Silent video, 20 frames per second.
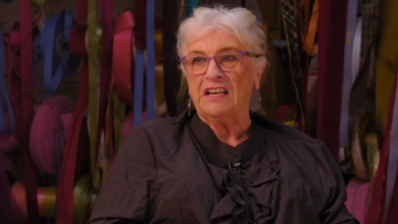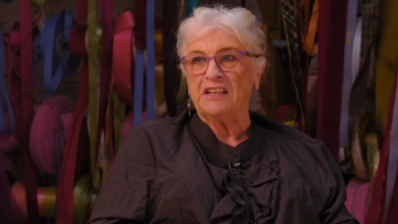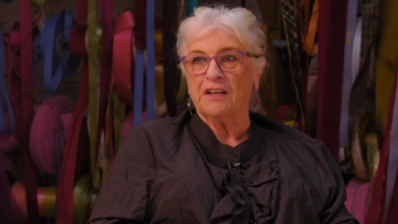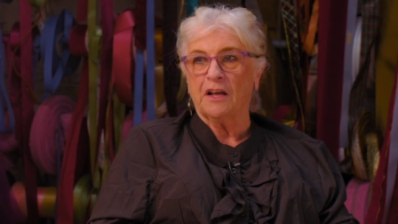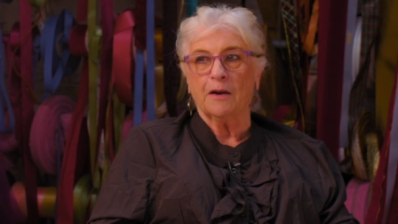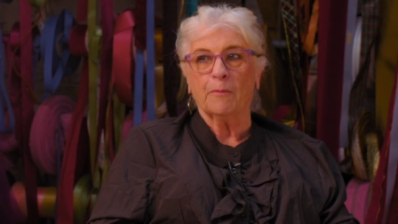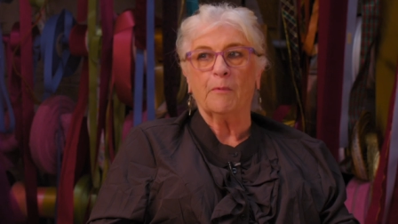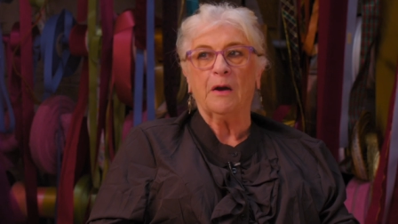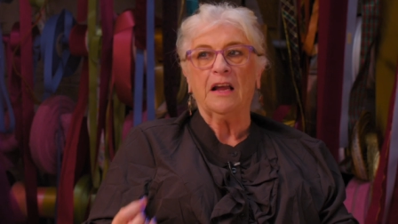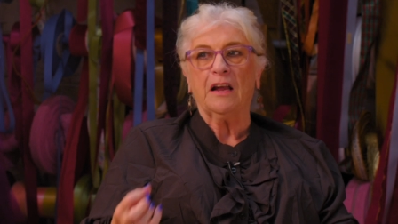
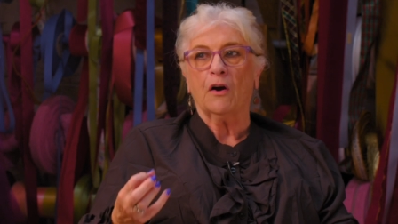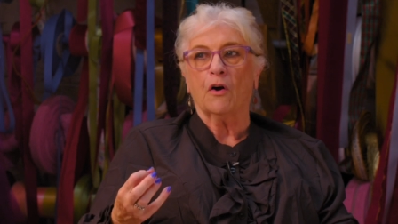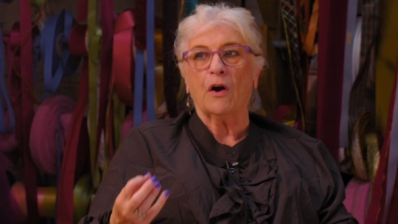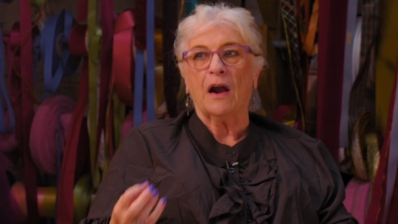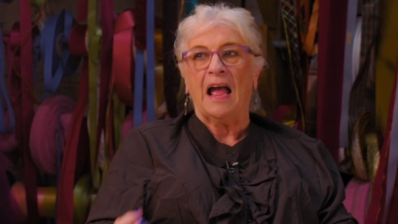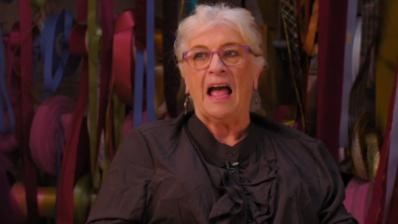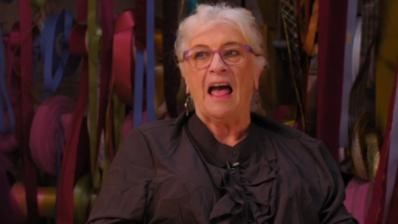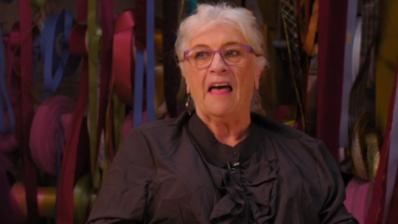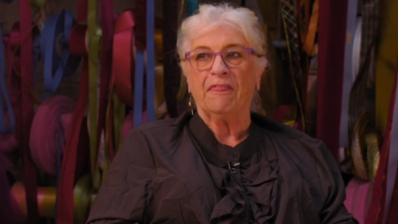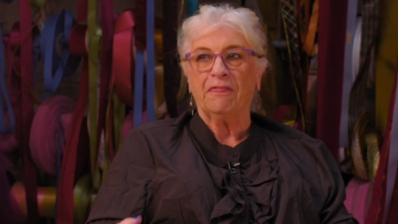Dunaway are
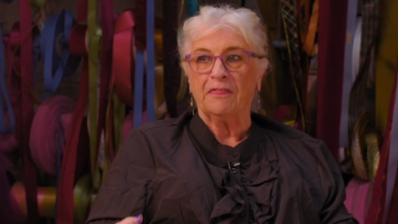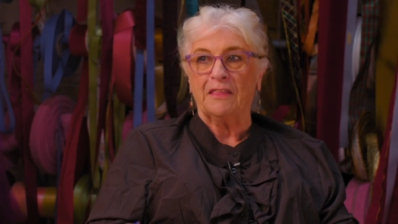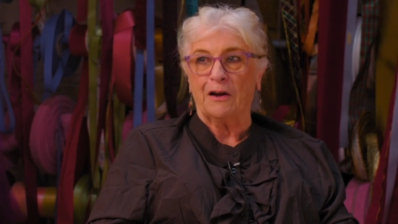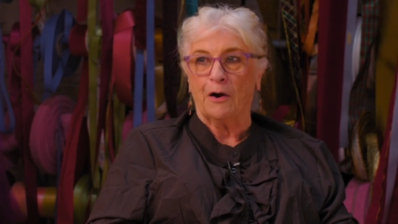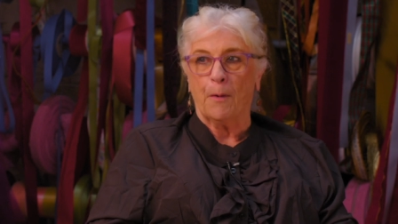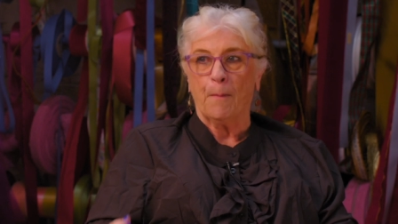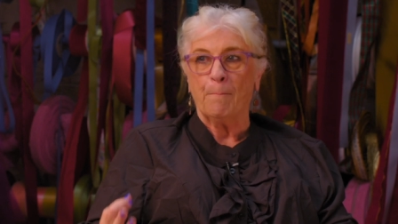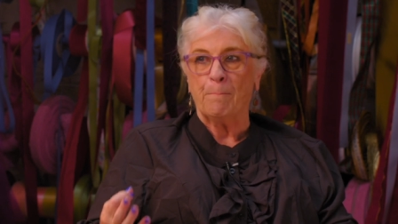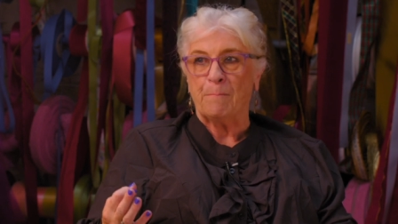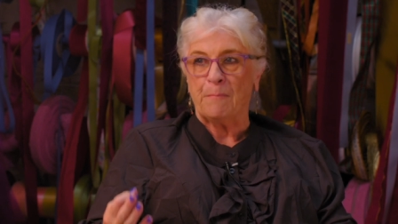at
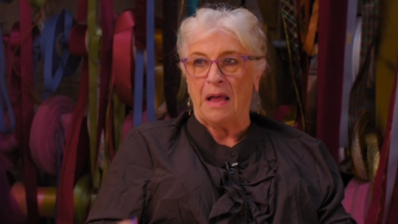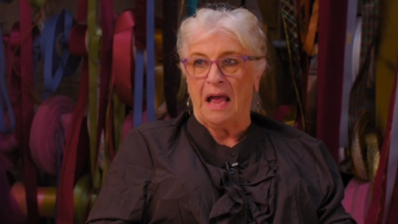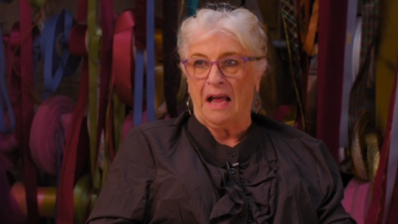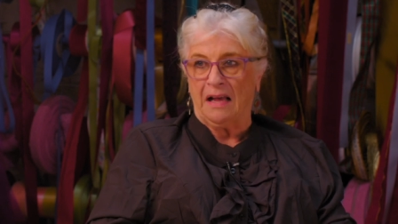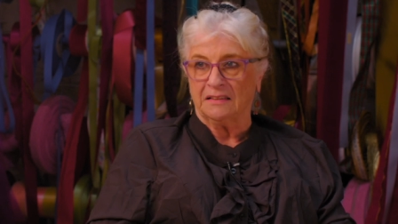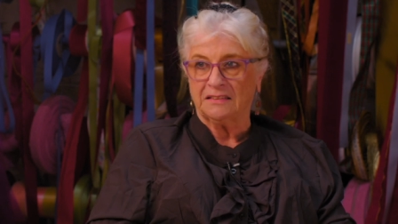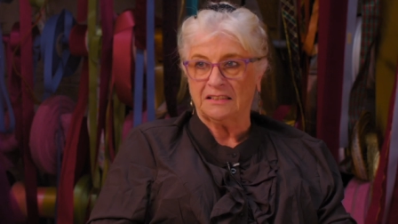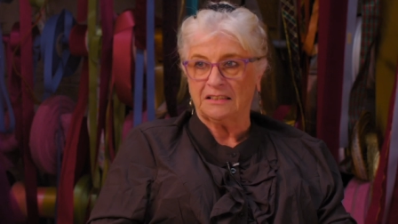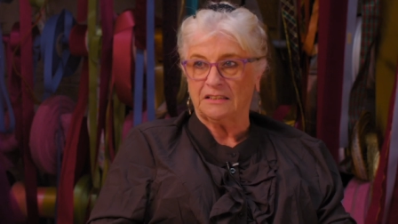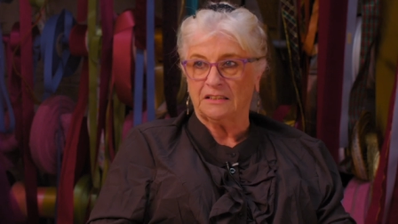their
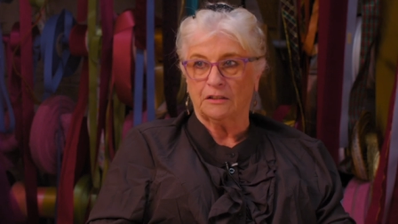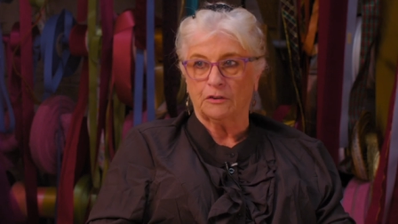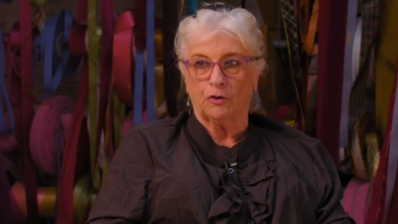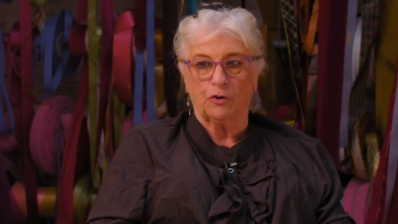best.